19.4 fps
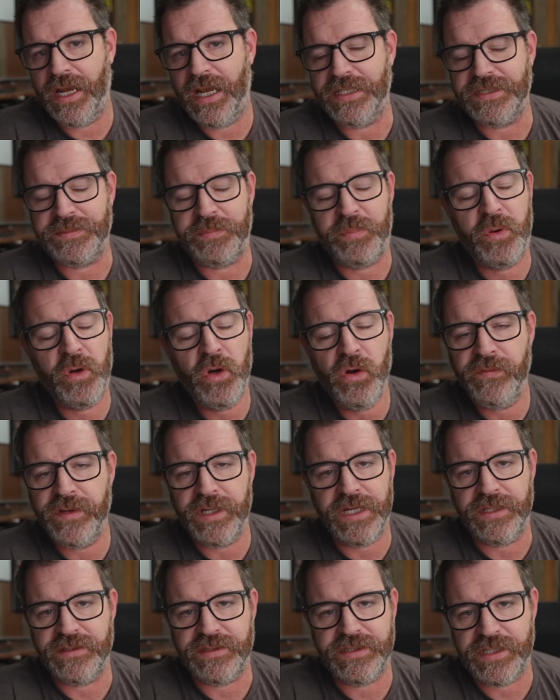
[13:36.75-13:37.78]
it's
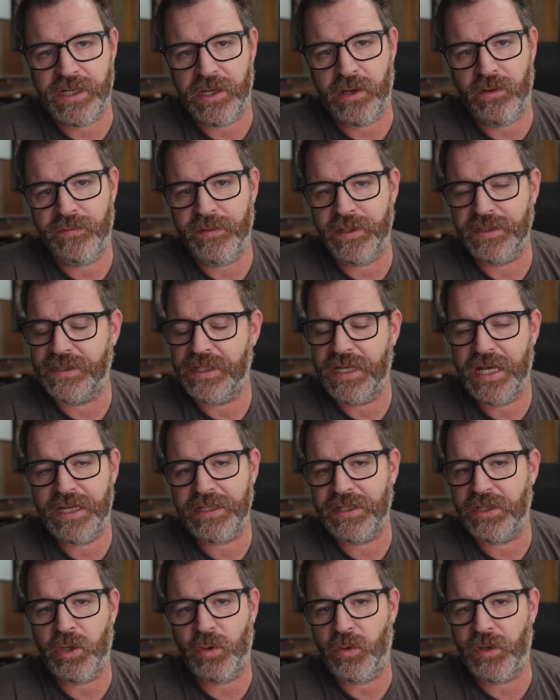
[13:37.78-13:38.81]
proven itself. It's
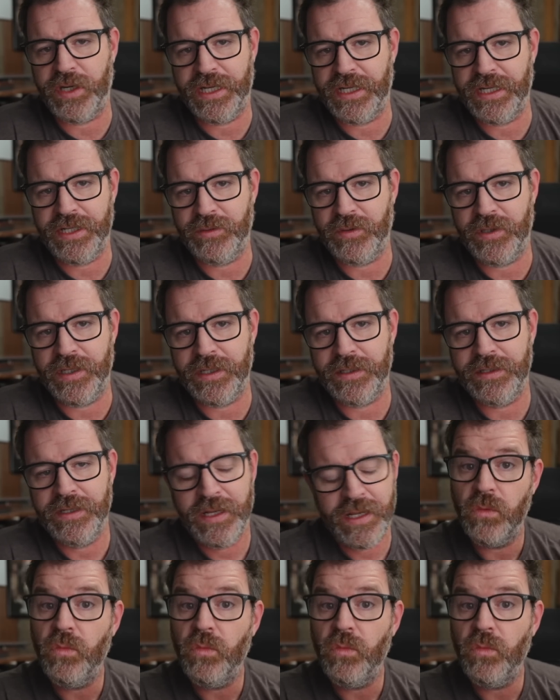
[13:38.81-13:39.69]
not going anywhere.